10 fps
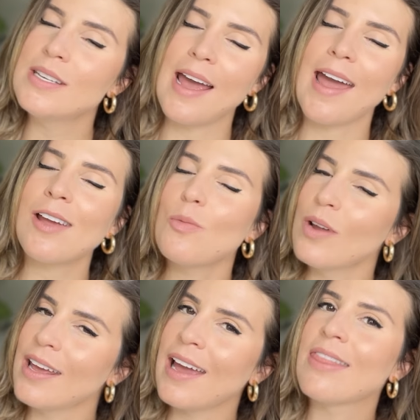day
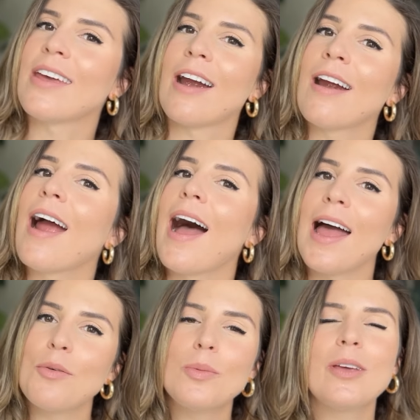when I get there,
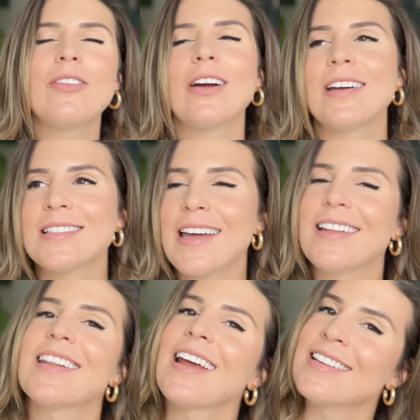I will be very
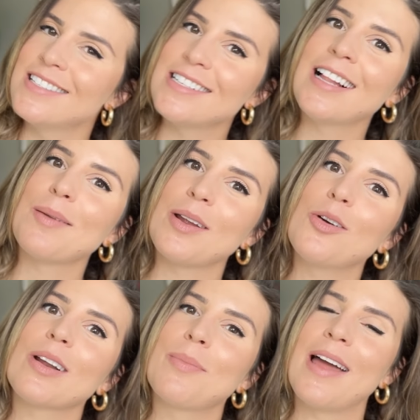excited that I can decline my
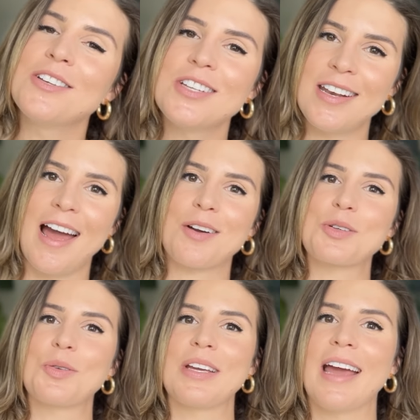Nordic bench and
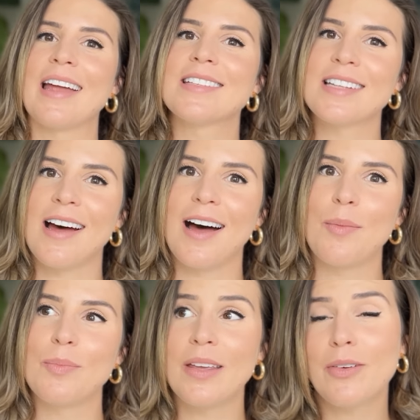actually get
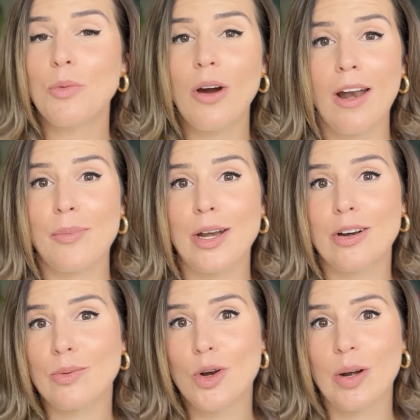even more out of my
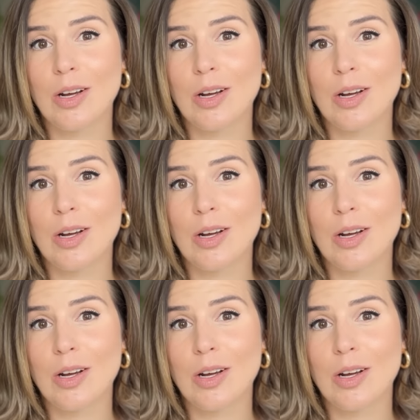Nordic